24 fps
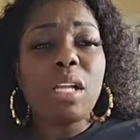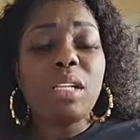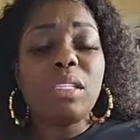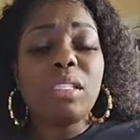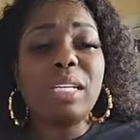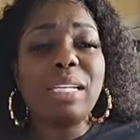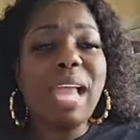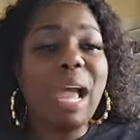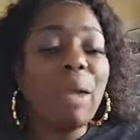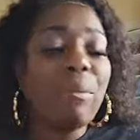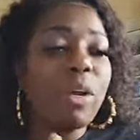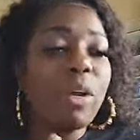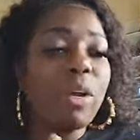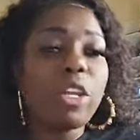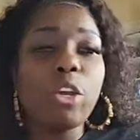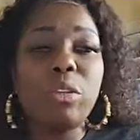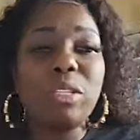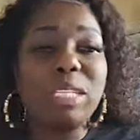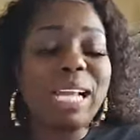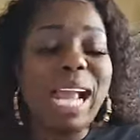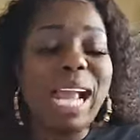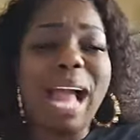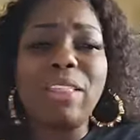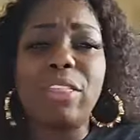Tonight we're
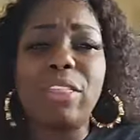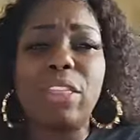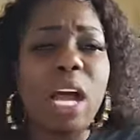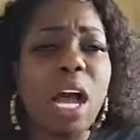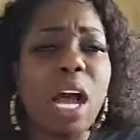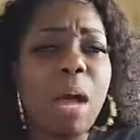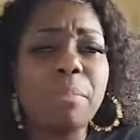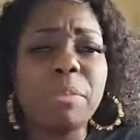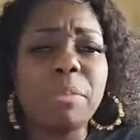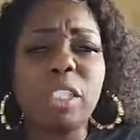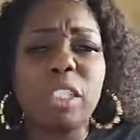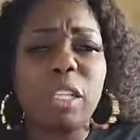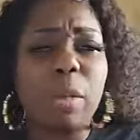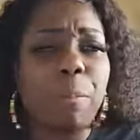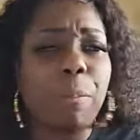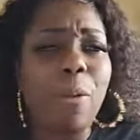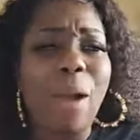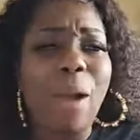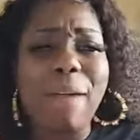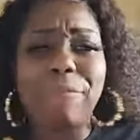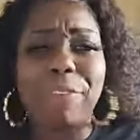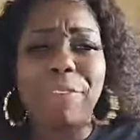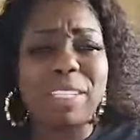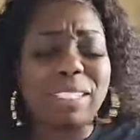using our thumbs to
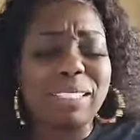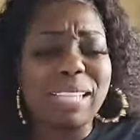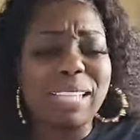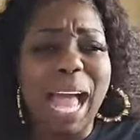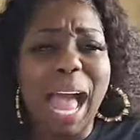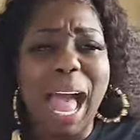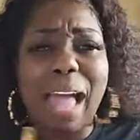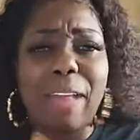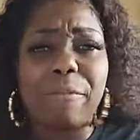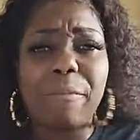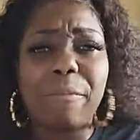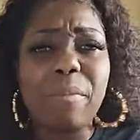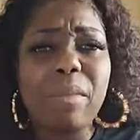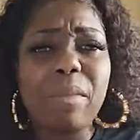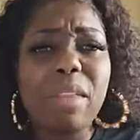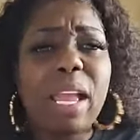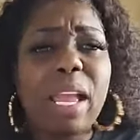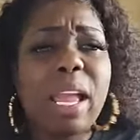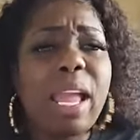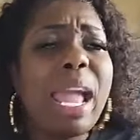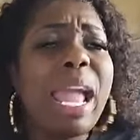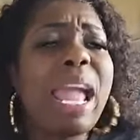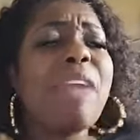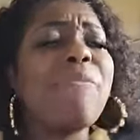prophesy.
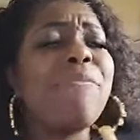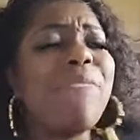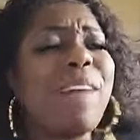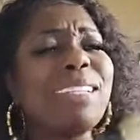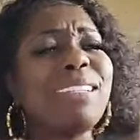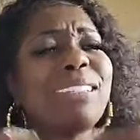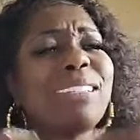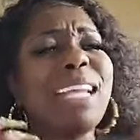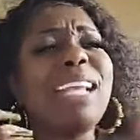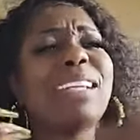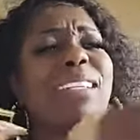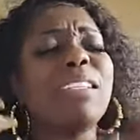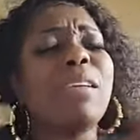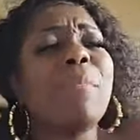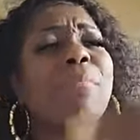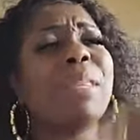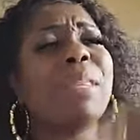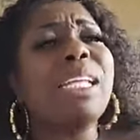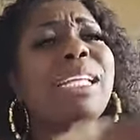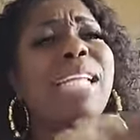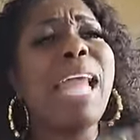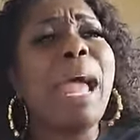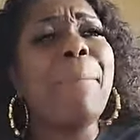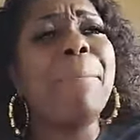If I say
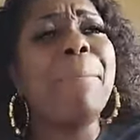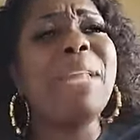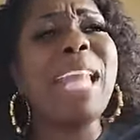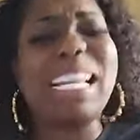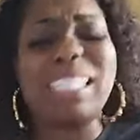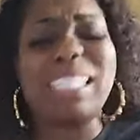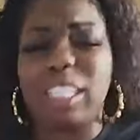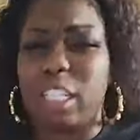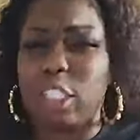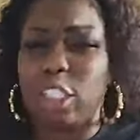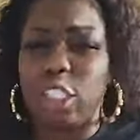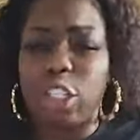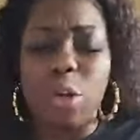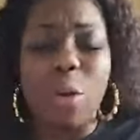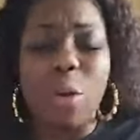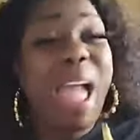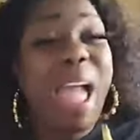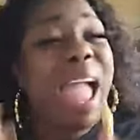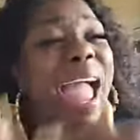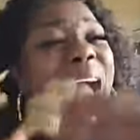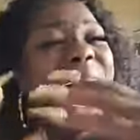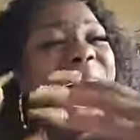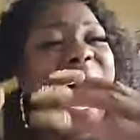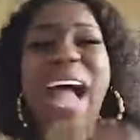something that blesses you,
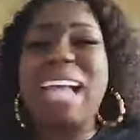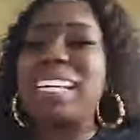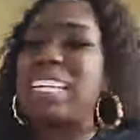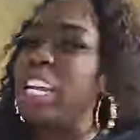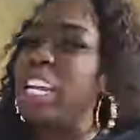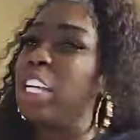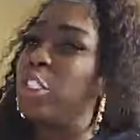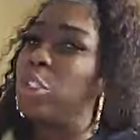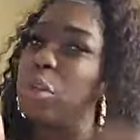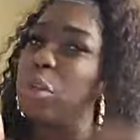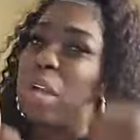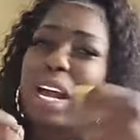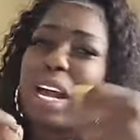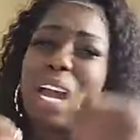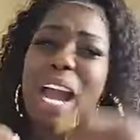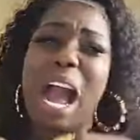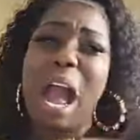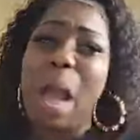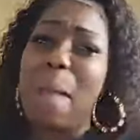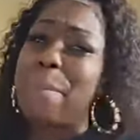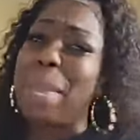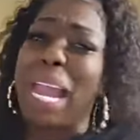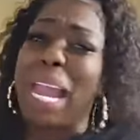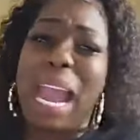I need you to
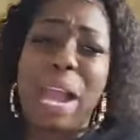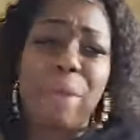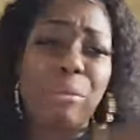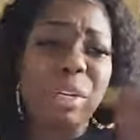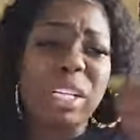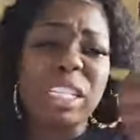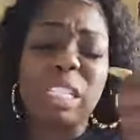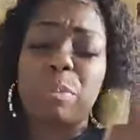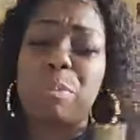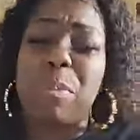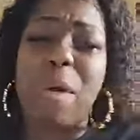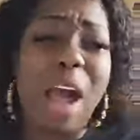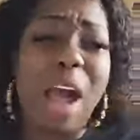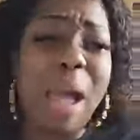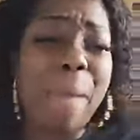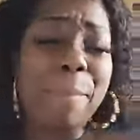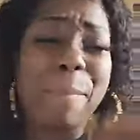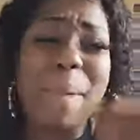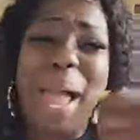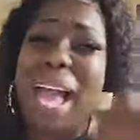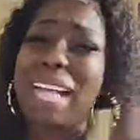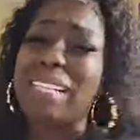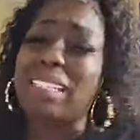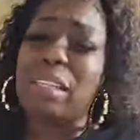comment and respond
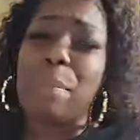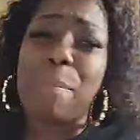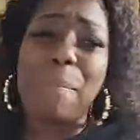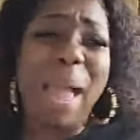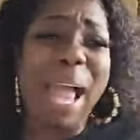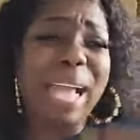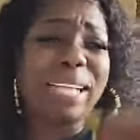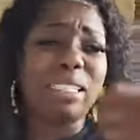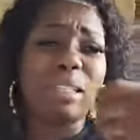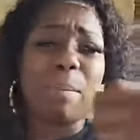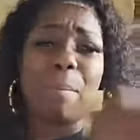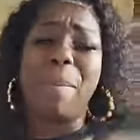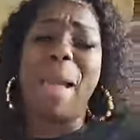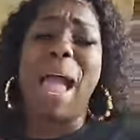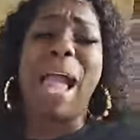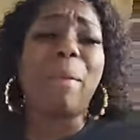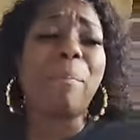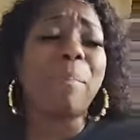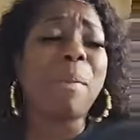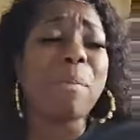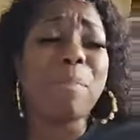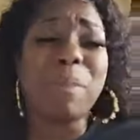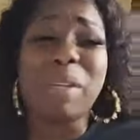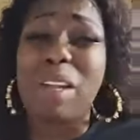back to back to
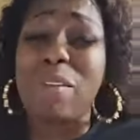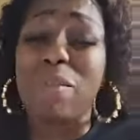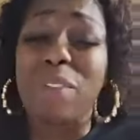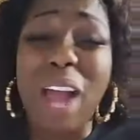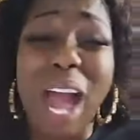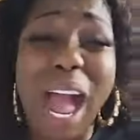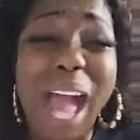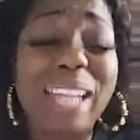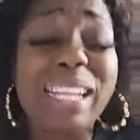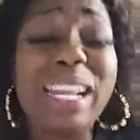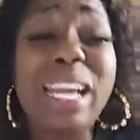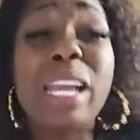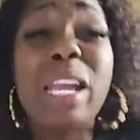back, people of God,